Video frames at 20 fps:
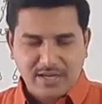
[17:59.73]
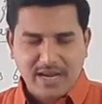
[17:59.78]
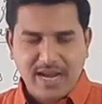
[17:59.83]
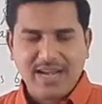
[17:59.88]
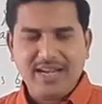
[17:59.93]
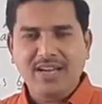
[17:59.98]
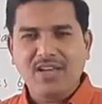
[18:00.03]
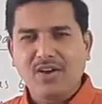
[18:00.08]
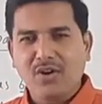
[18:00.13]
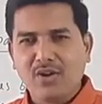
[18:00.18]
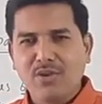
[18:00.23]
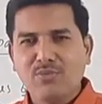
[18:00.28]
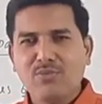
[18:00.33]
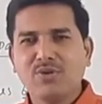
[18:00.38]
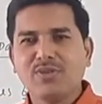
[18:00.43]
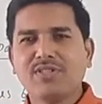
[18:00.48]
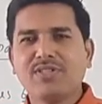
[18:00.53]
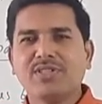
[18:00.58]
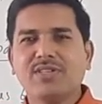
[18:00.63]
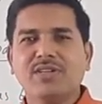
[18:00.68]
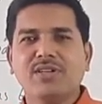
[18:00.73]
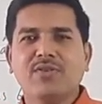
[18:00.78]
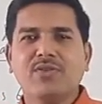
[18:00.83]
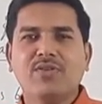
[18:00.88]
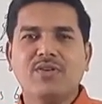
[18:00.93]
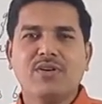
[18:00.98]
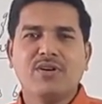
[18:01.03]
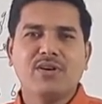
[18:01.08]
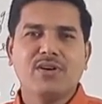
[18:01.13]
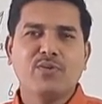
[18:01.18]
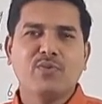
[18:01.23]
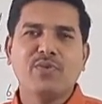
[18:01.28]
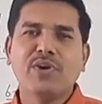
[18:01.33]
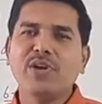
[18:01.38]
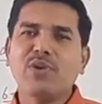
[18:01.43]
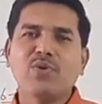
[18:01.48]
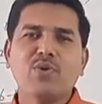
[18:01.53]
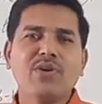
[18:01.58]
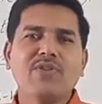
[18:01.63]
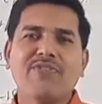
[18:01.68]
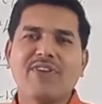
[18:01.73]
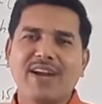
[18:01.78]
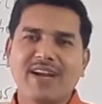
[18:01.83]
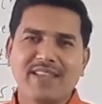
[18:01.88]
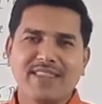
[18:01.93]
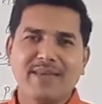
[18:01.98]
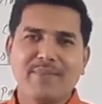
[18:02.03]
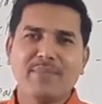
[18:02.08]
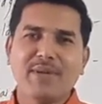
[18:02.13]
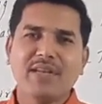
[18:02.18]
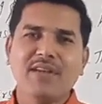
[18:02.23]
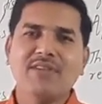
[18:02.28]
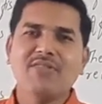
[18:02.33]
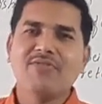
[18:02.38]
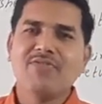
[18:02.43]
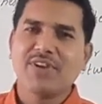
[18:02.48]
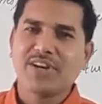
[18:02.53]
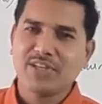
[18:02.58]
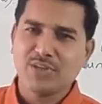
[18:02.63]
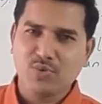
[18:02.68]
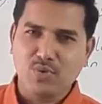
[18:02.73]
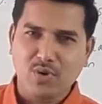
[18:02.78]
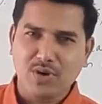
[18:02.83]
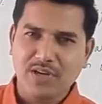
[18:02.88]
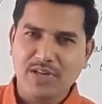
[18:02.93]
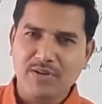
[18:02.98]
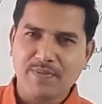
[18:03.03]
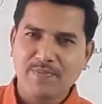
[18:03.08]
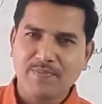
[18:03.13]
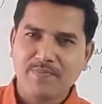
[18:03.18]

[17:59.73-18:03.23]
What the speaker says: And almost we don't find them in fresh water.